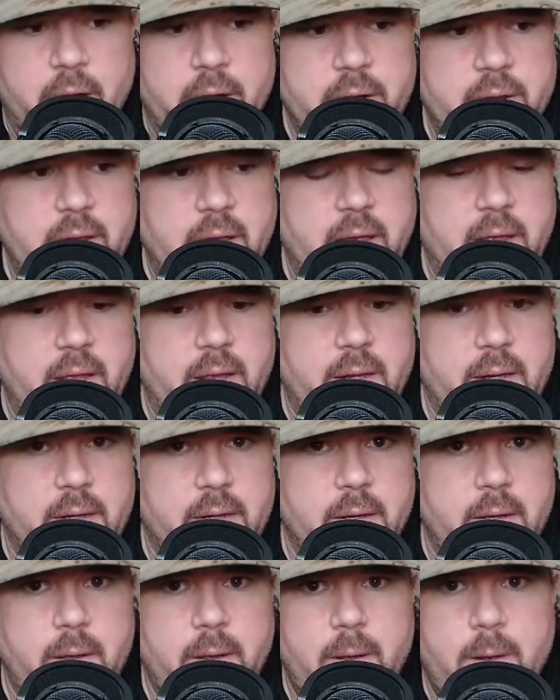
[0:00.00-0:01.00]
and
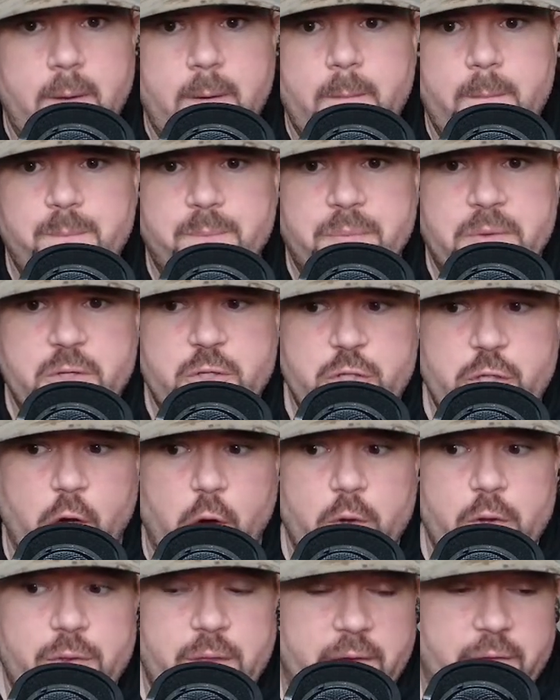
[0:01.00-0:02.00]

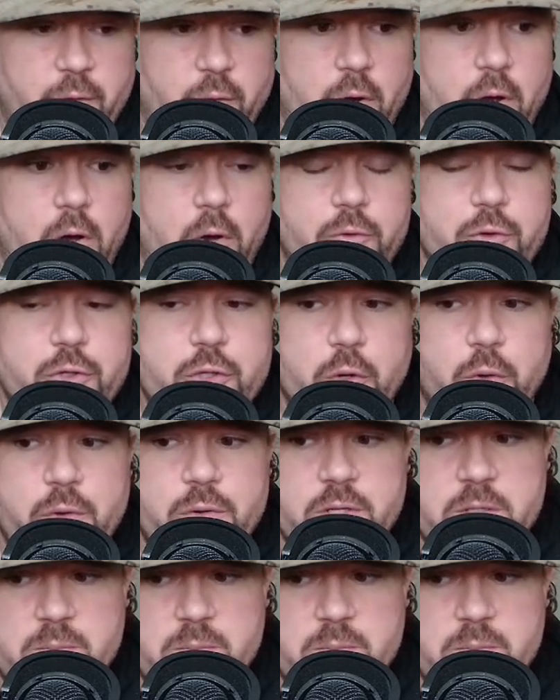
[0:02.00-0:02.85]
show that they've grown, show that there's